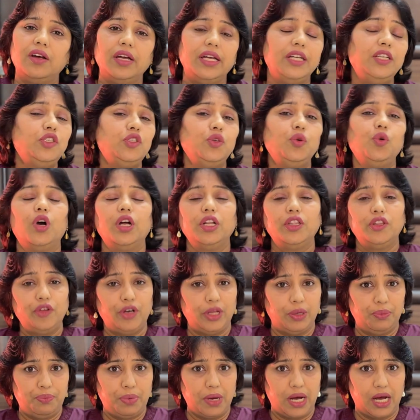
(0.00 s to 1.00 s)
2 or
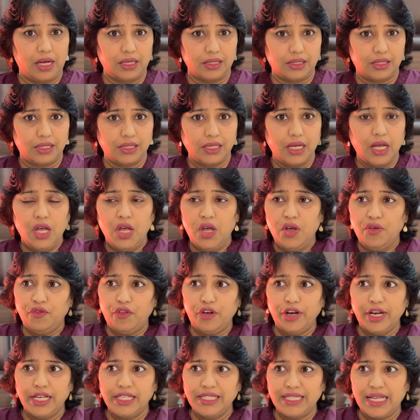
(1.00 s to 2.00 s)
3 parts. For
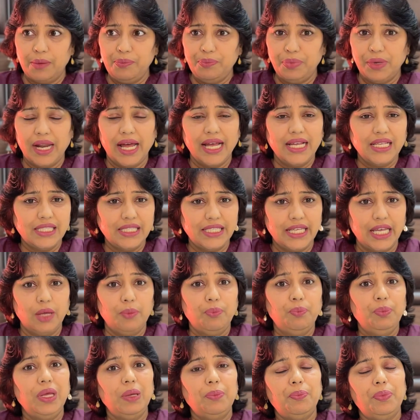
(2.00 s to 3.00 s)
example, I
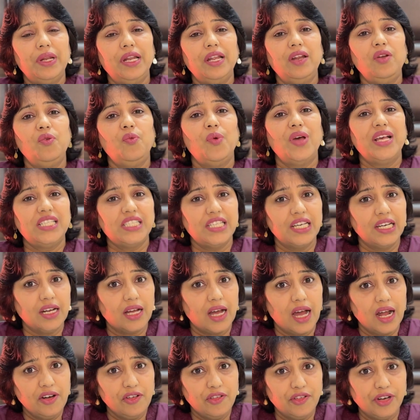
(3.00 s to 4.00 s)
say people in Western
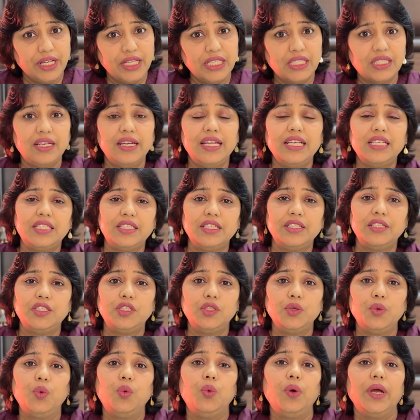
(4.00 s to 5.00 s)
countries listen
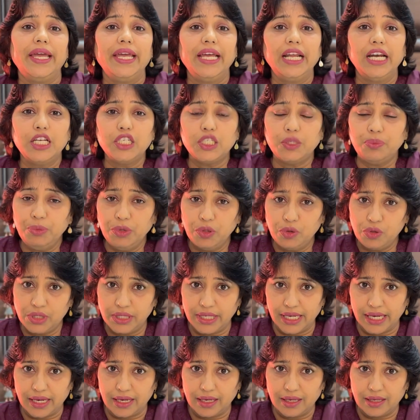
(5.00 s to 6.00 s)
to English
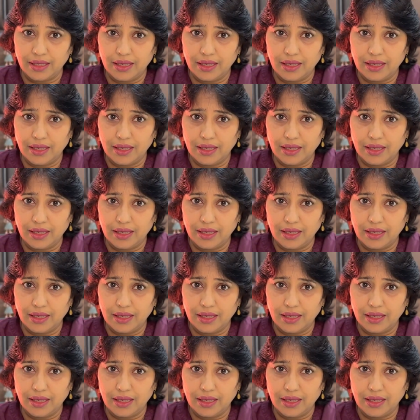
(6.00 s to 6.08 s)
music.